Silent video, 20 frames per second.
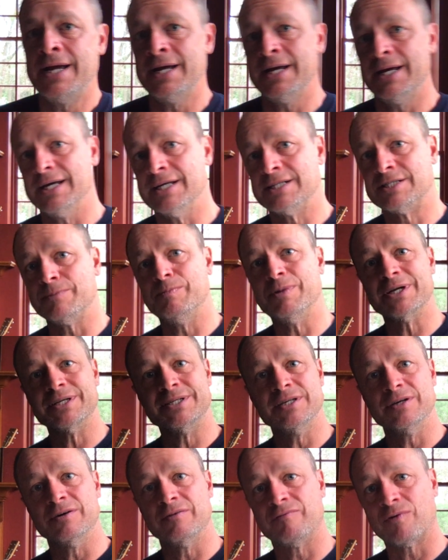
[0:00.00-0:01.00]
It's a big
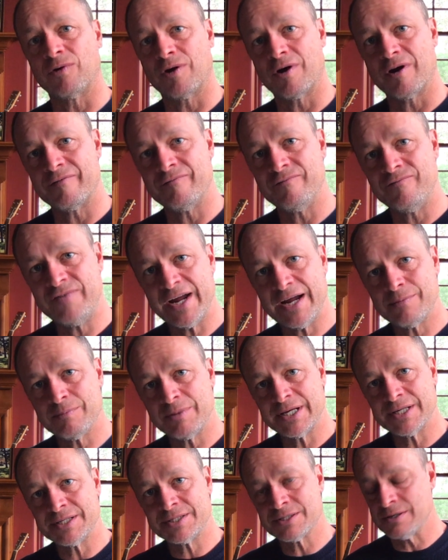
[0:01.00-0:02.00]
deal for our
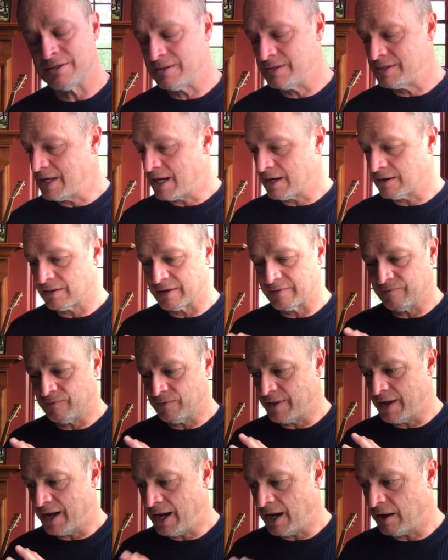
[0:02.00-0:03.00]
families, not only for
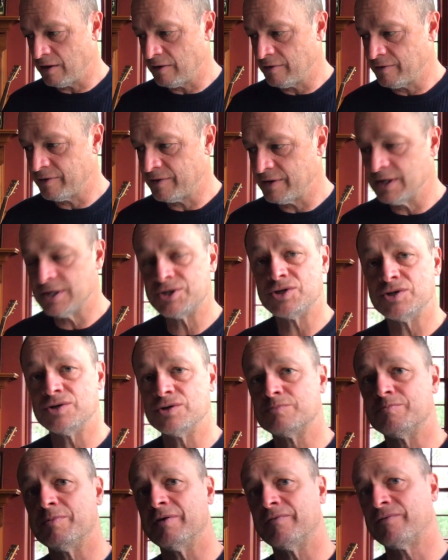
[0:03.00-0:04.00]
the health issues,
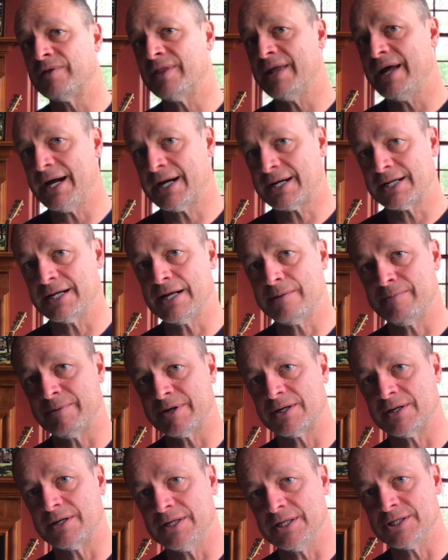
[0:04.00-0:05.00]
but for the economic
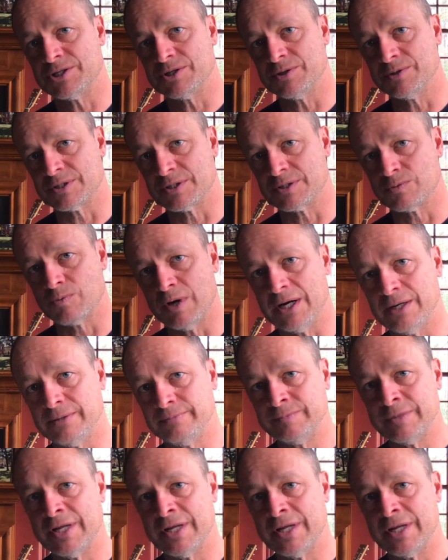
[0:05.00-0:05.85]
issues as well.